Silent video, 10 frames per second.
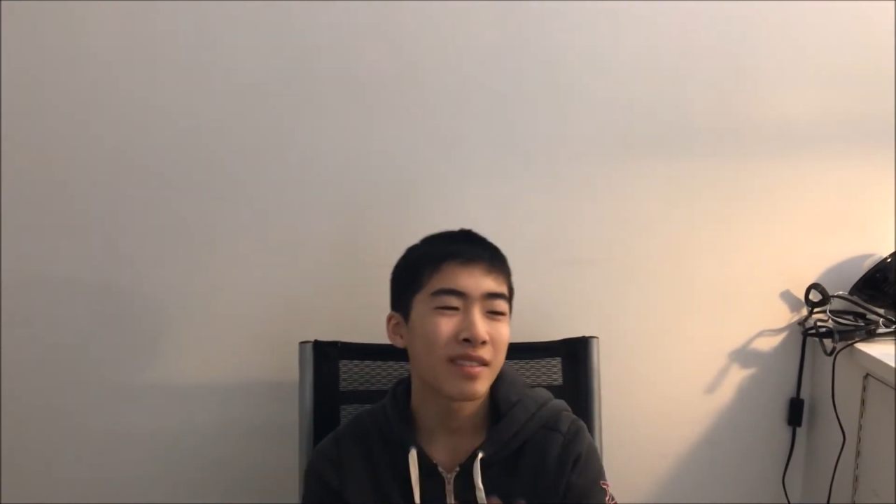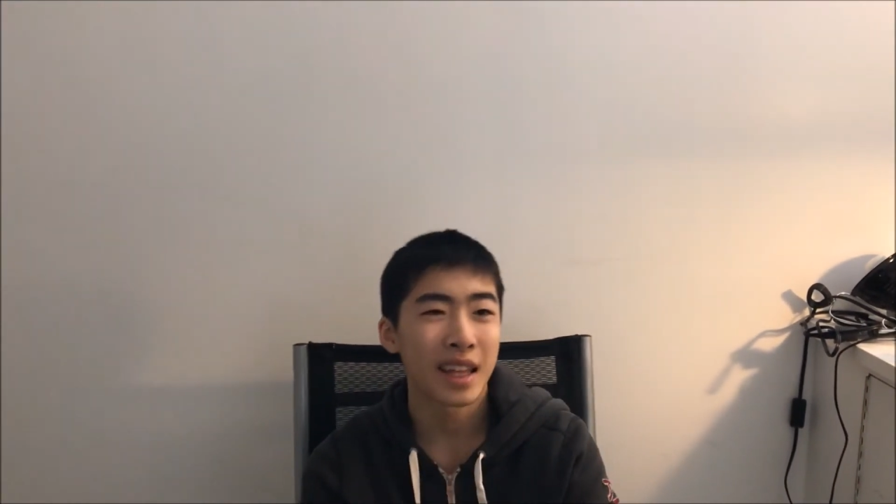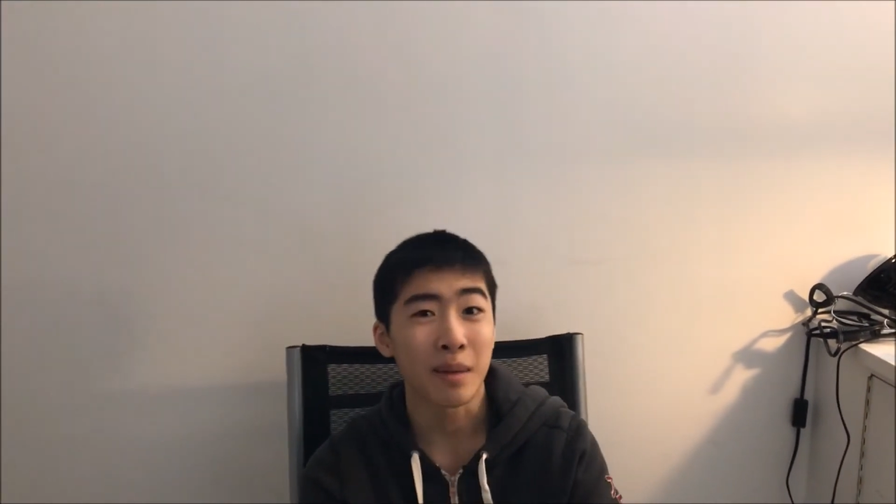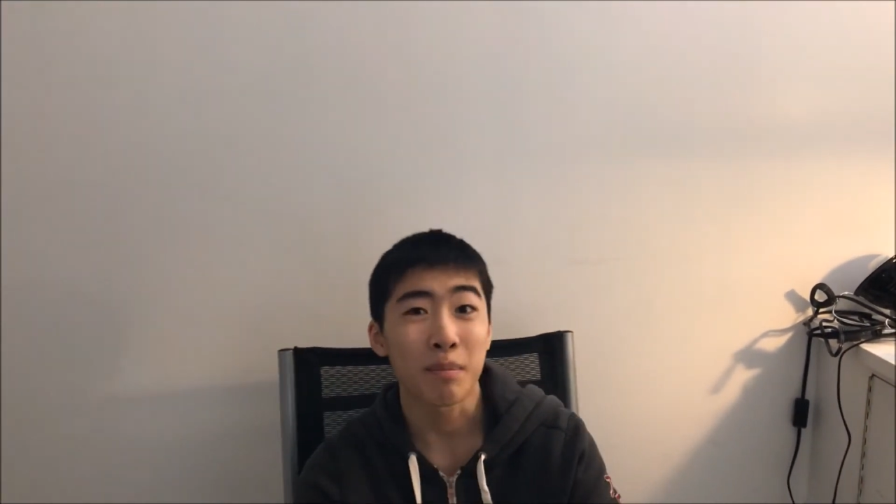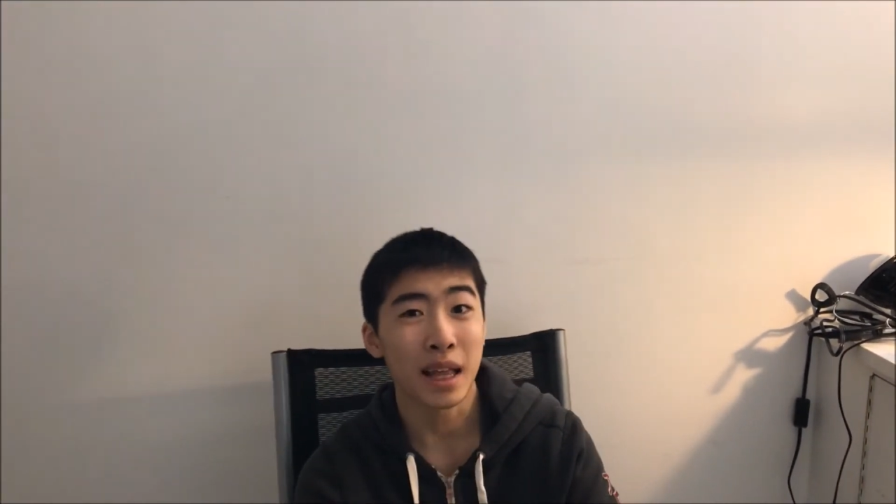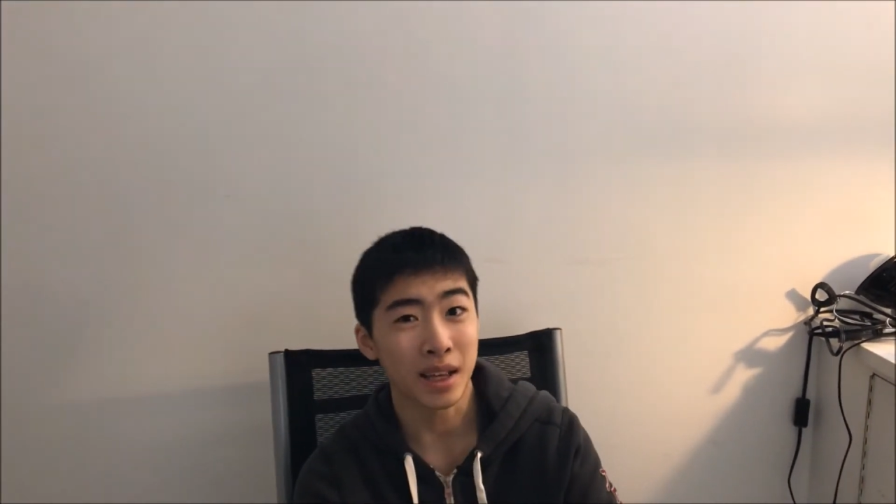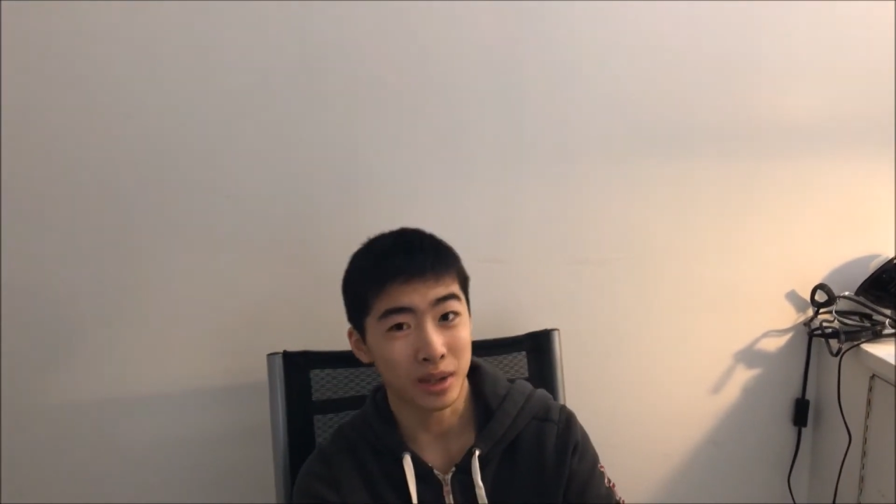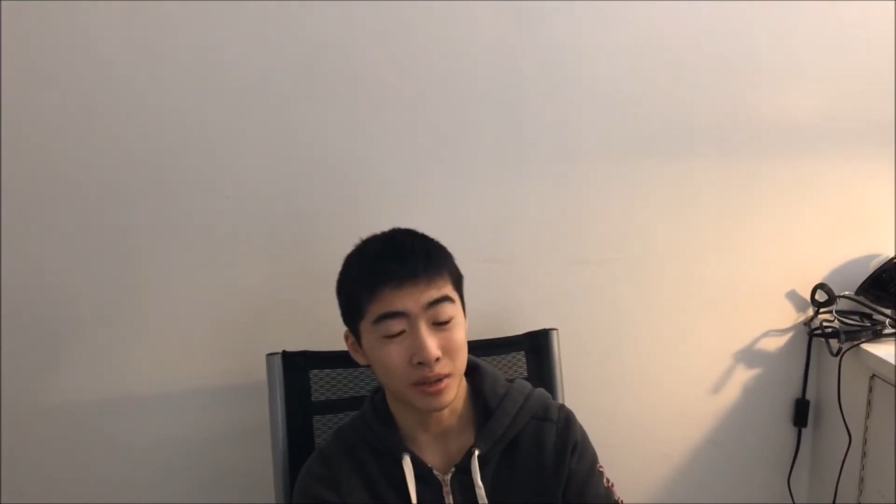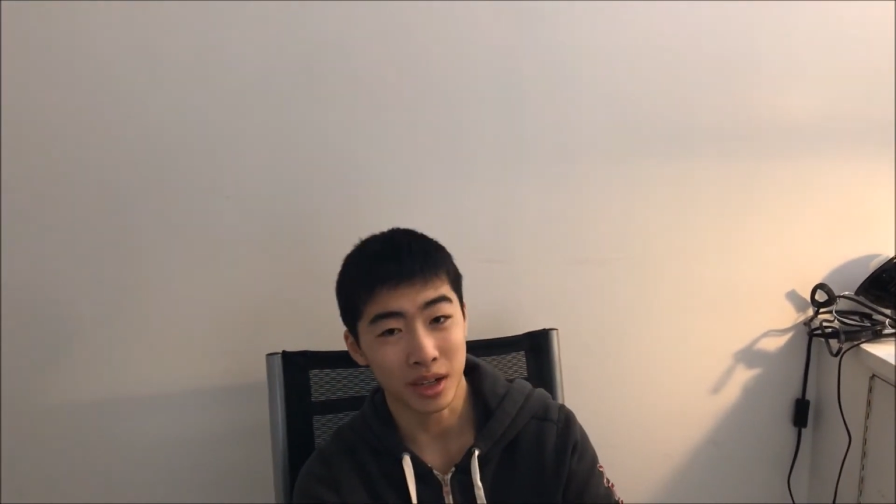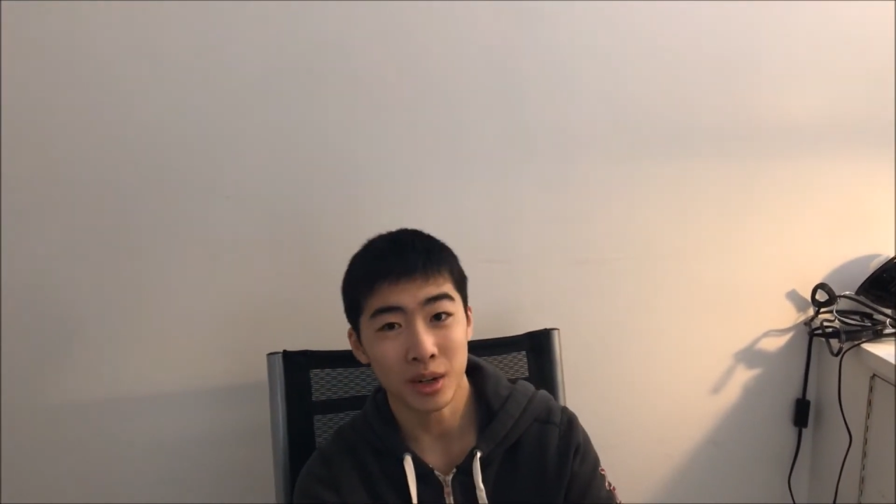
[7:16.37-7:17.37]
of like
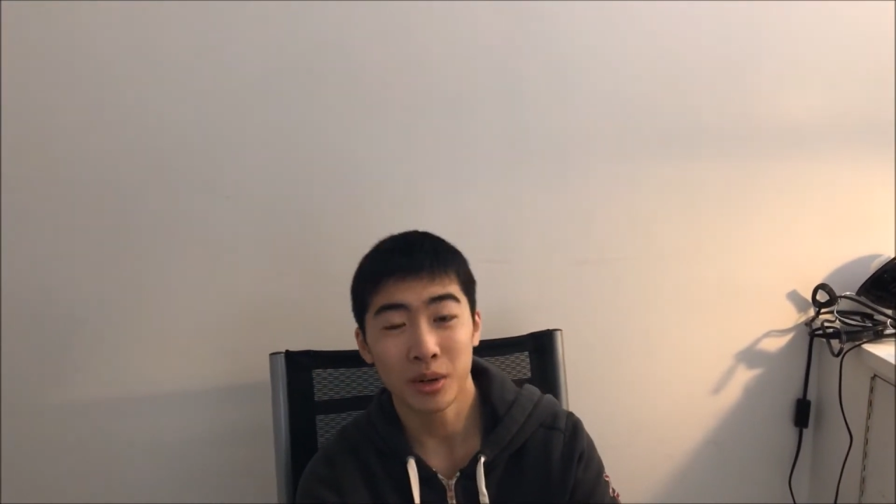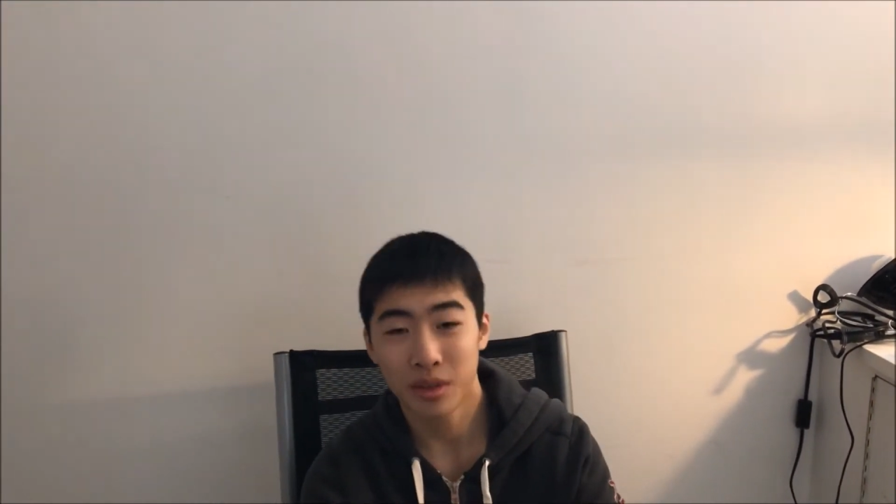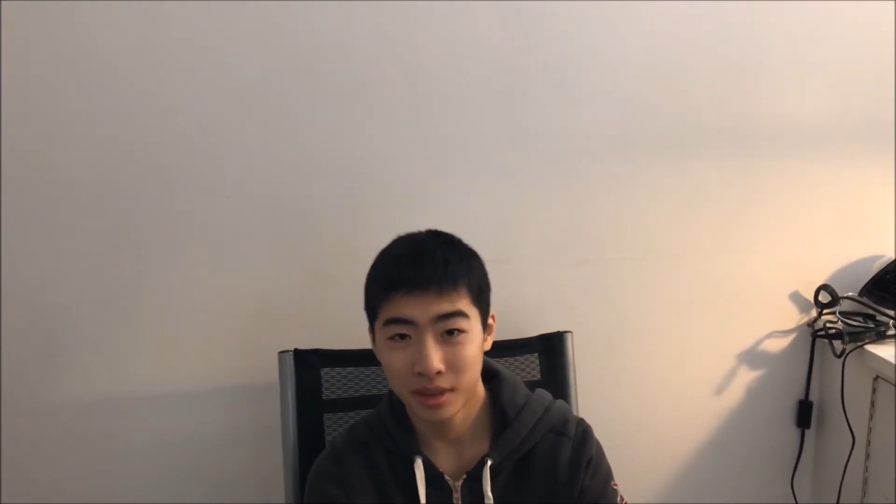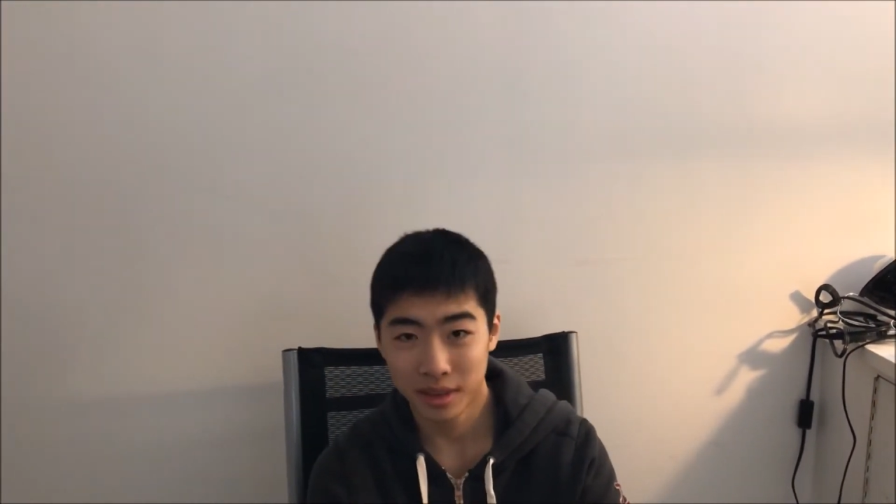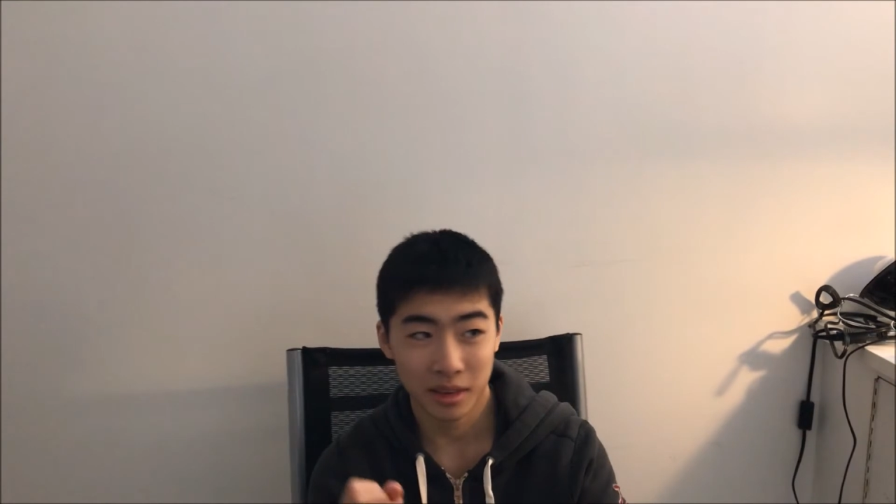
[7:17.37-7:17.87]
plecos, you know,